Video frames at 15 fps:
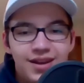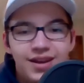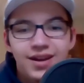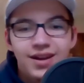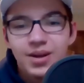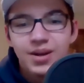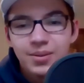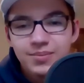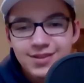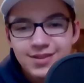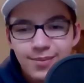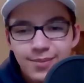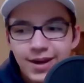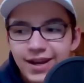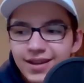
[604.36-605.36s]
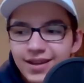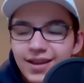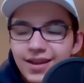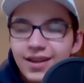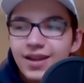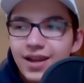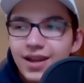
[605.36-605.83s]
So am I,
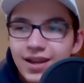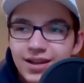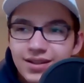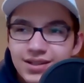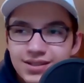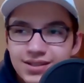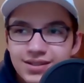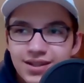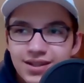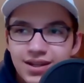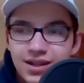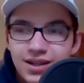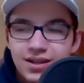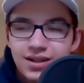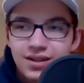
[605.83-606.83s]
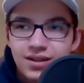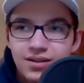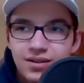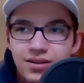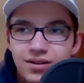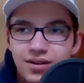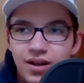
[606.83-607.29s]
and
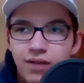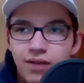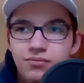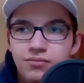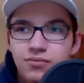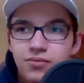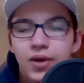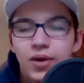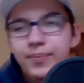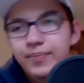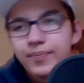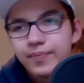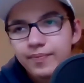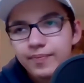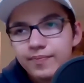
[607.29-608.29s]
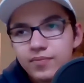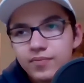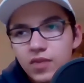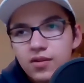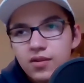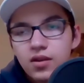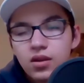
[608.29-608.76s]
I well,
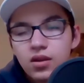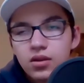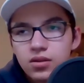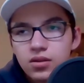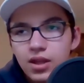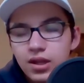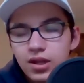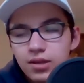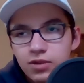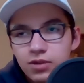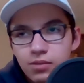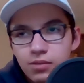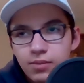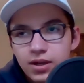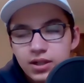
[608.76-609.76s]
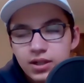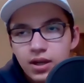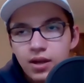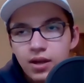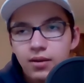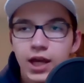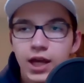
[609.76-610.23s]
now that I'm thinking about it,
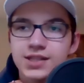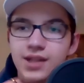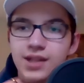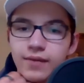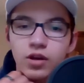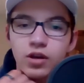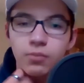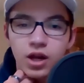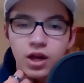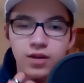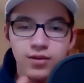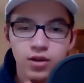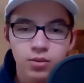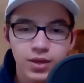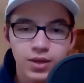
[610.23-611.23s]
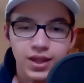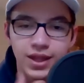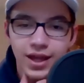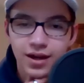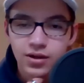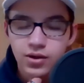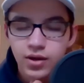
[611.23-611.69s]
I guess not very monotone, but
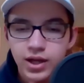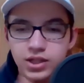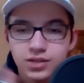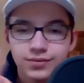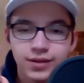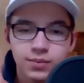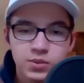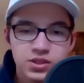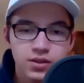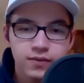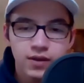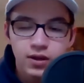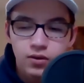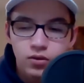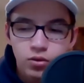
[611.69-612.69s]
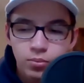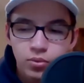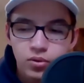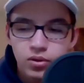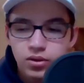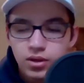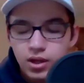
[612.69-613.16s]
I don't know. I just found myself getting a little
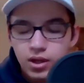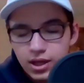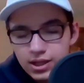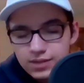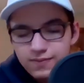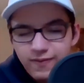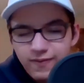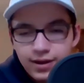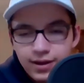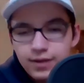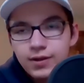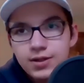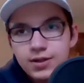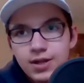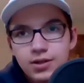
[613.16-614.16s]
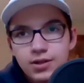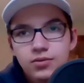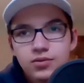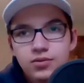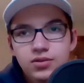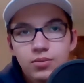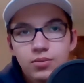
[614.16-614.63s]
bored. It's very, very
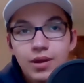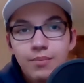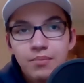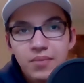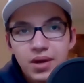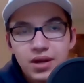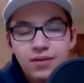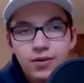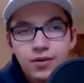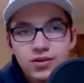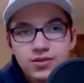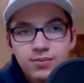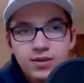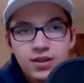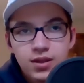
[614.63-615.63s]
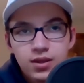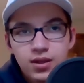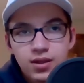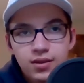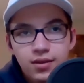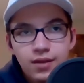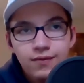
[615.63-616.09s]
technical, so that might have also been the
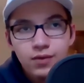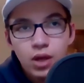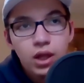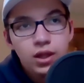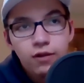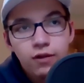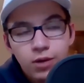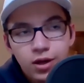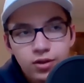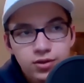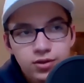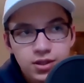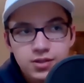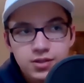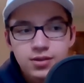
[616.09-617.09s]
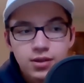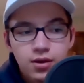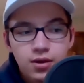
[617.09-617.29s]
thing. Even though I love politics,